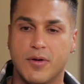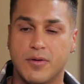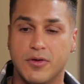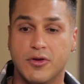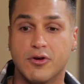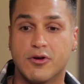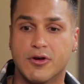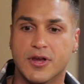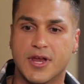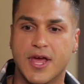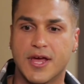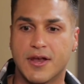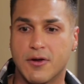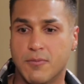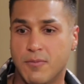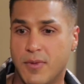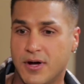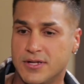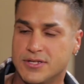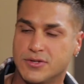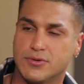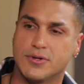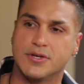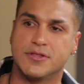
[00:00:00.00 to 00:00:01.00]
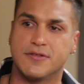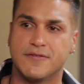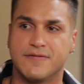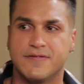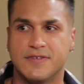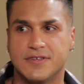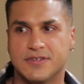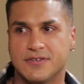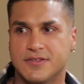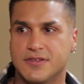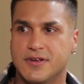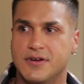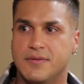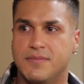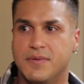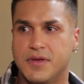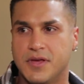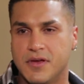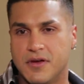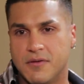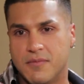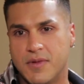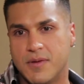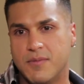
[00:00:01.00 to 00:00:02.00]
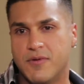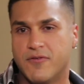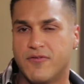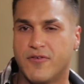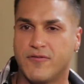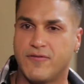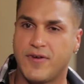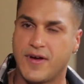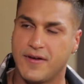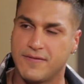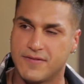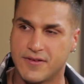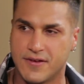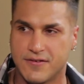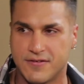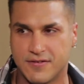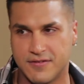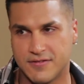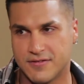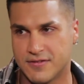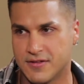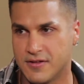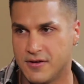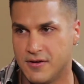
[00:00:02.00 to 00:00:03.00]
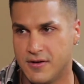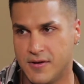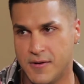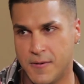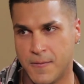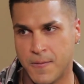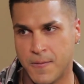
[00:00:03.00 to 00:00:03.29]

you could get a month's worth of physiotherapy here, maybe for 5 sessions there.